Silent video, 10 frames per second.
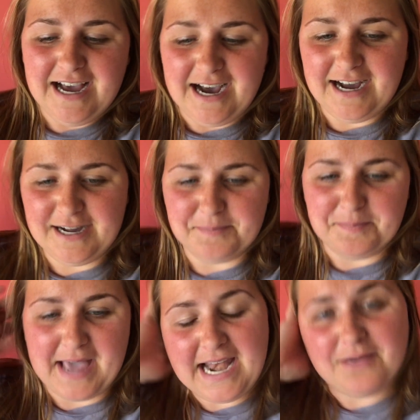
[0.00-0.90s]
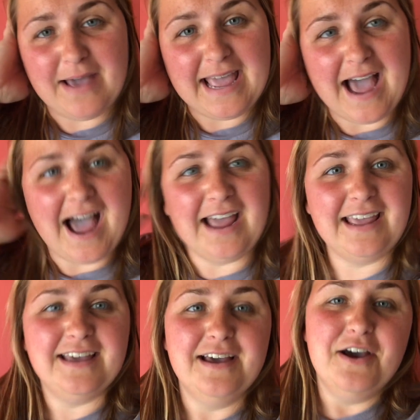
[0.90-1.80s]
But anyway,
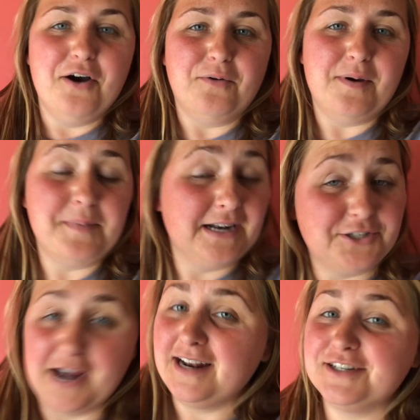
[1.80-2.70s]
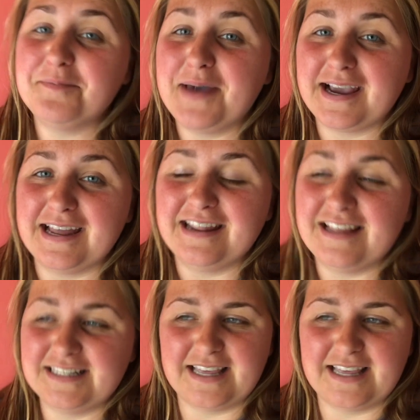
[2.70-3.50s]
I'm gonna try to jump back into this.